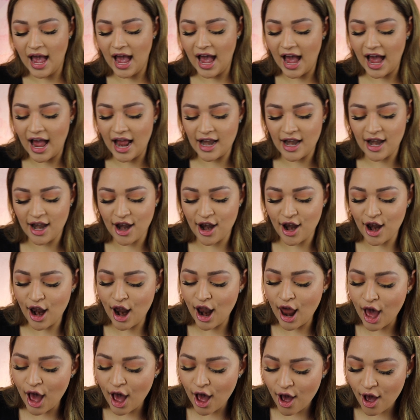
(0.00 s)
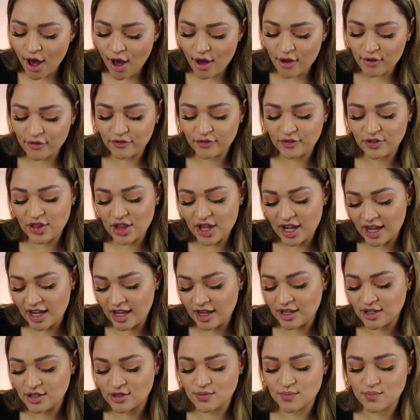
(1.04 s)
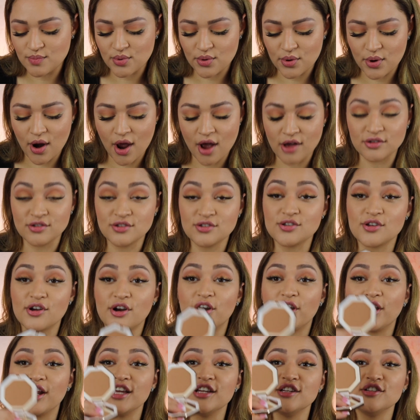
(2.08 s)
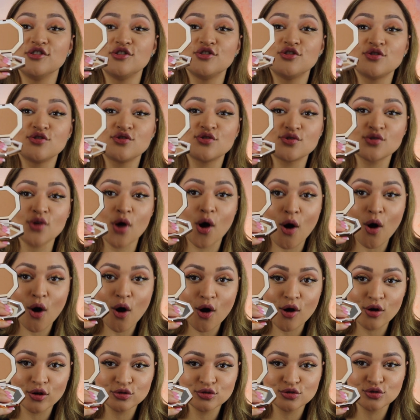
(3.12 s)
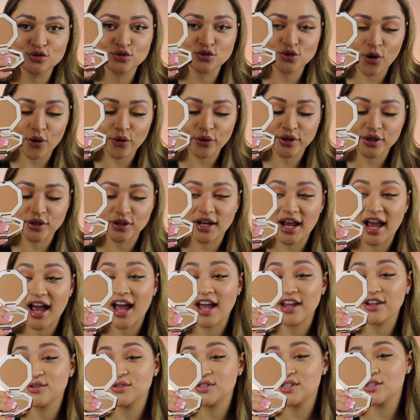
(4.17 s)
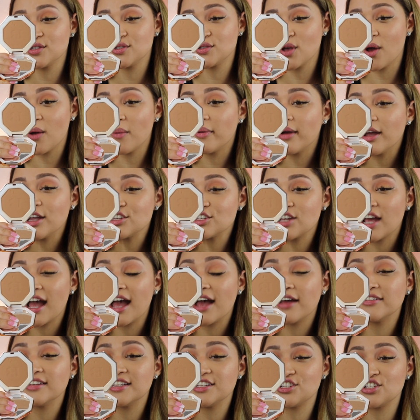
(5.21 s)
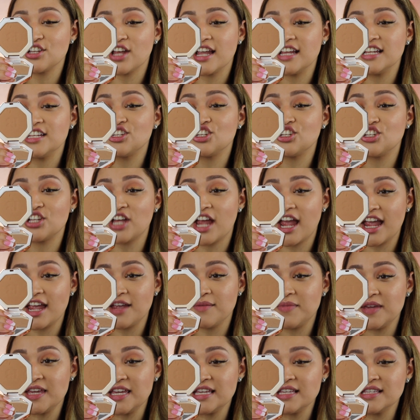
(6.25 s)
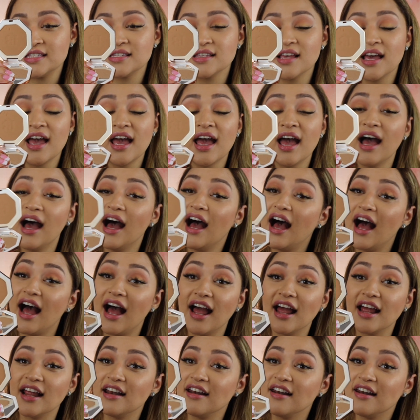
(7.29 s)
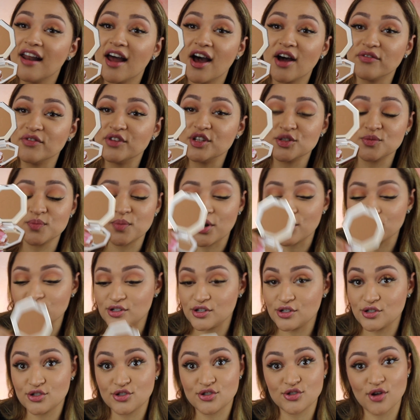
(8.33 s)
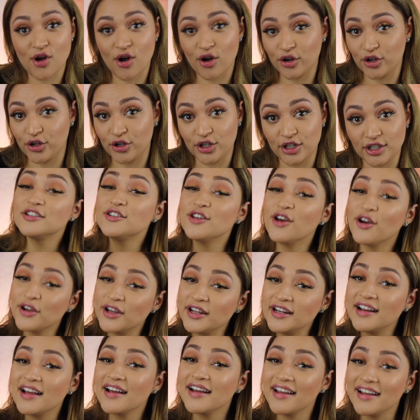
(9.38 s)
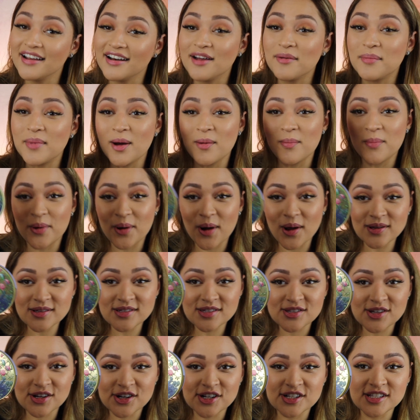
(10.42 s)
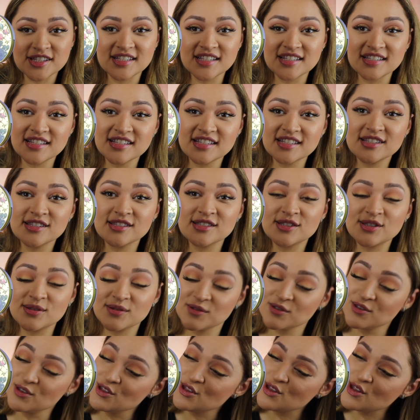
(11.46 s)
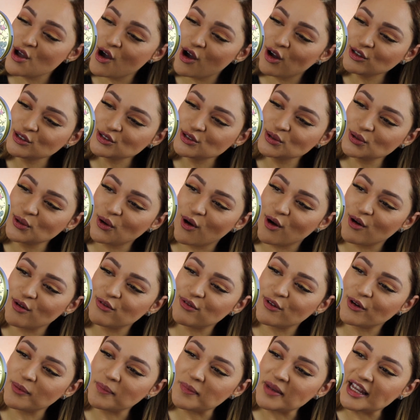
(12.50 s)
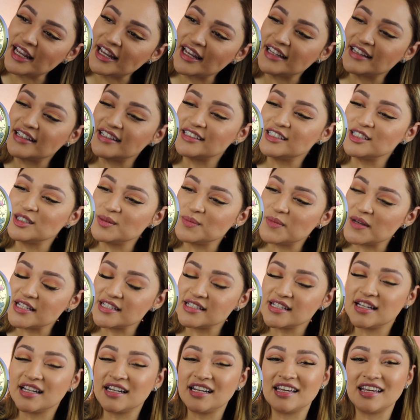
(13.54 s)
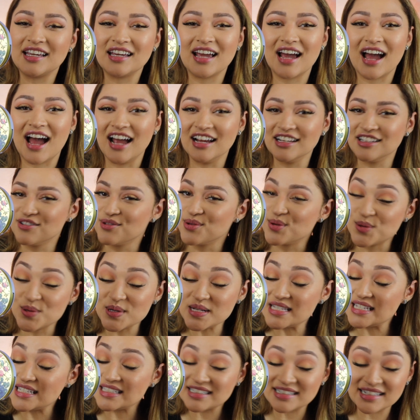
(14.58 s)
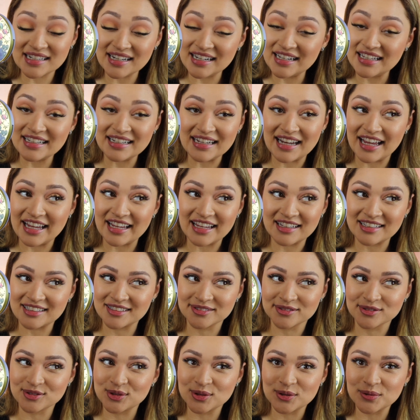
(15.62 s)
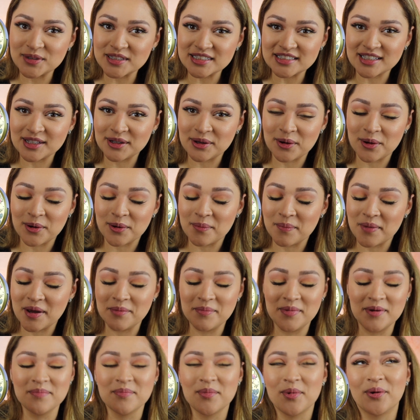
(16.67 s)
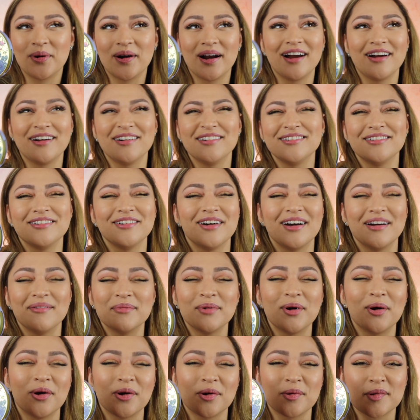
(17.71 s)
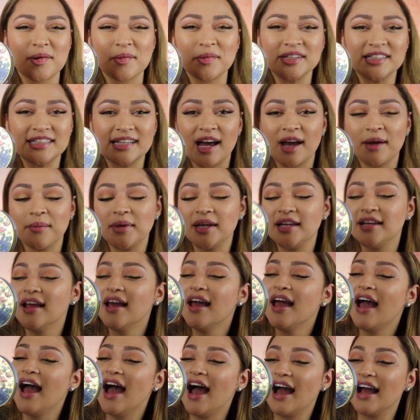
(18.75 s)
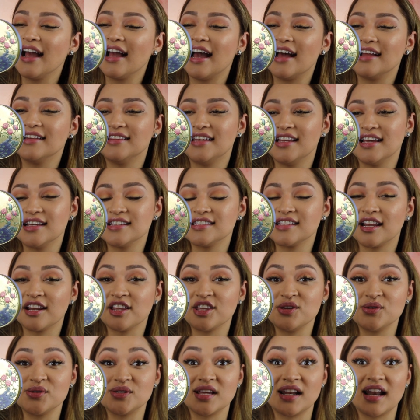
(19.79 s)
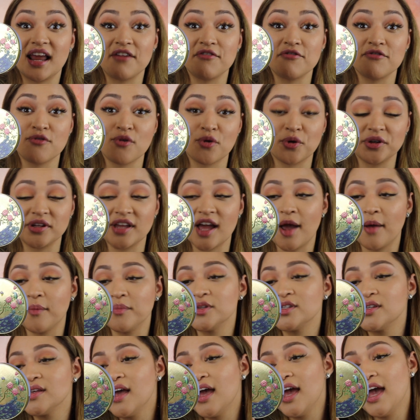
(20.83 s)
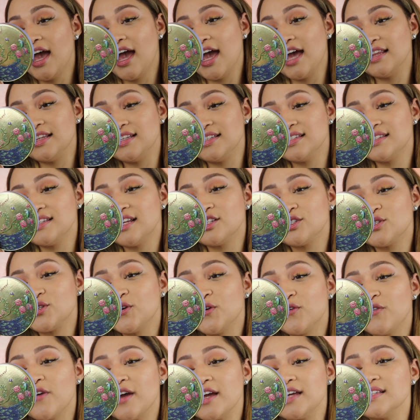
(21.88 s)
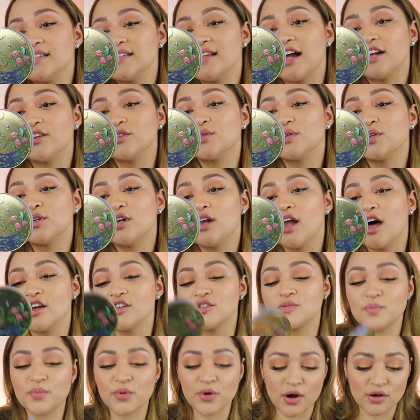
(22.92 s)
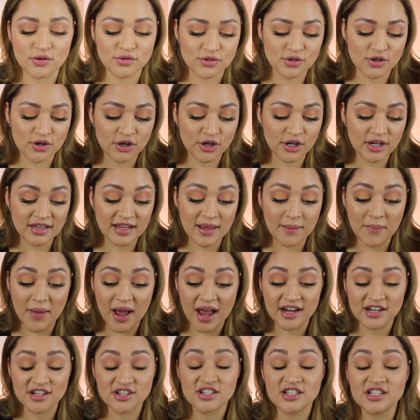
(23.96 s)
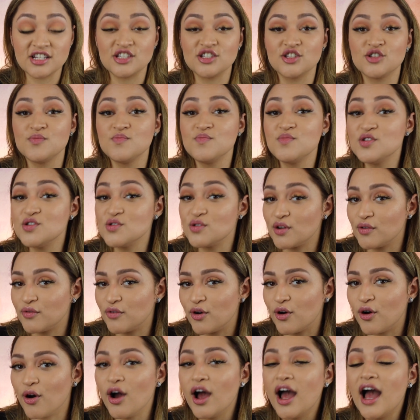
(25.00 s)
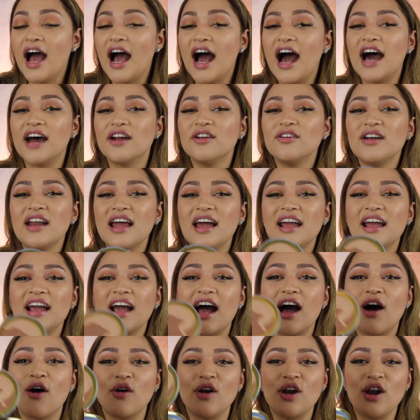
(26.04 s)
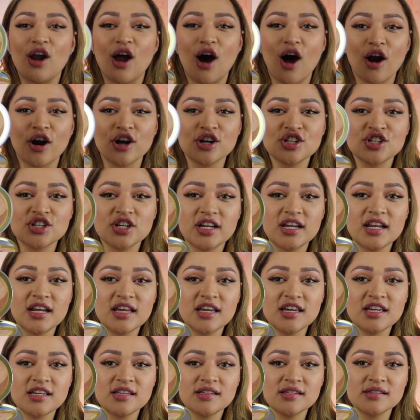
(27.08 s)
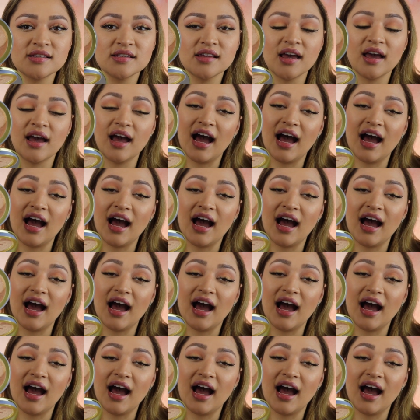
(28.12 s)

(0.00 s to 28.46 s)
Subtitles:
I love this bronzer. It's so good. I have used it so much. I have the shade Shabies. I love this bronzer, it's so good. Talking again about bronzers, this is not too old for me. This is basically, I recently, like 2 weeks ago, maybe more, I don't know, I'm horrible with timing. I got this and I used it like 4 times. And this is the Too Faced Natural Lost Bronzer. The packaging is beautiful. I don't like how large it is.